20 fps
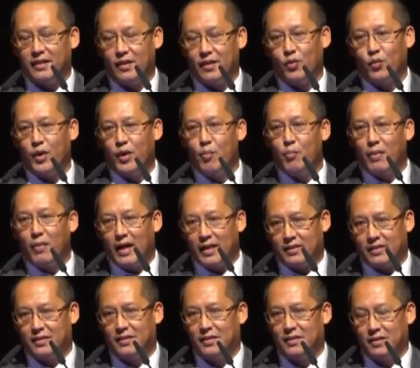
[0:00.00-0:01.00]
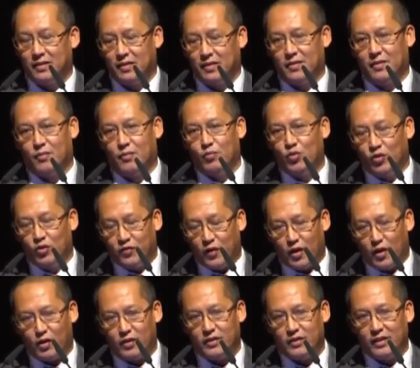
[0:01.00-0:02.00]
We must move
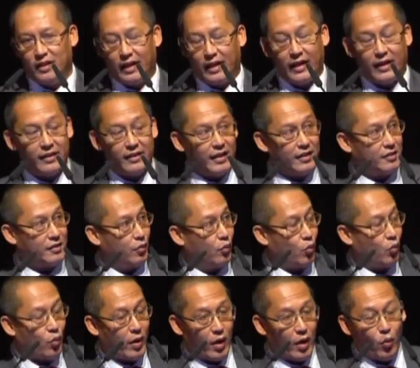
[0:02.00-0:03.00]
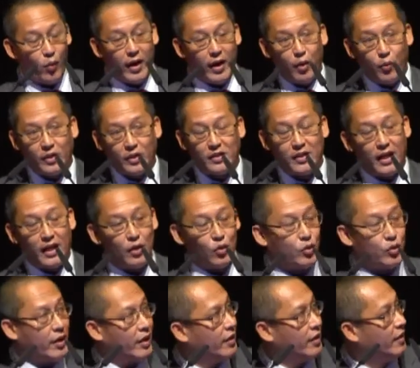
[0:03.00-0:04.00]
on, and that's where we start
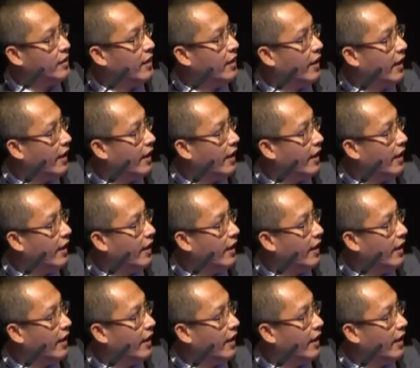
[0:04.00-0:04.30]
looking.